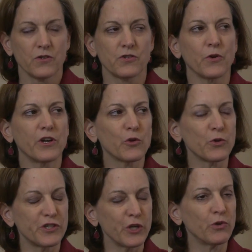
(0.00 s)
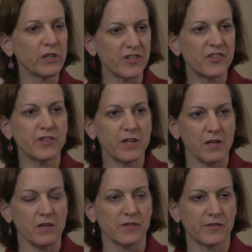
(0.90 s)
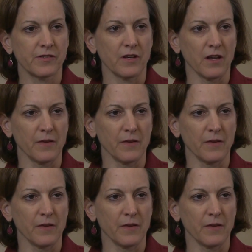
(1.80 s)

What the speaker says: So in other words, he really sees